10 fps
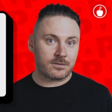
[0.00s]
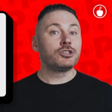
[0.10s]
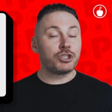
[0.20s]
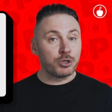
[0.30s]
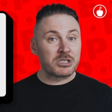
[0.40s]

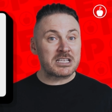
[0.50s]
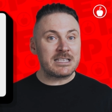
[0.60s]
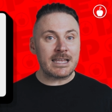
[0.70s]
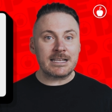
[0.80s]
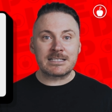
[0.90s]
Choose the
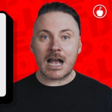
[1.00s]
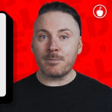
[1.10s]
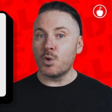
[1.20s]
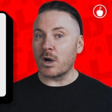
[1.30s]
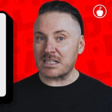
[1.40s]
date and time
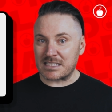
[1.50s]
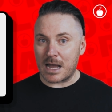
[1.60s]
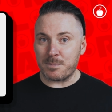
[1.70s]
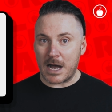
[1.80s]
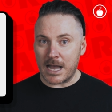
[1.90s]
you want to
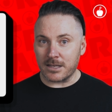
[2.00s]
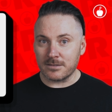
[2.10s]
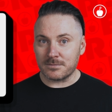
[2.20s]
stop by,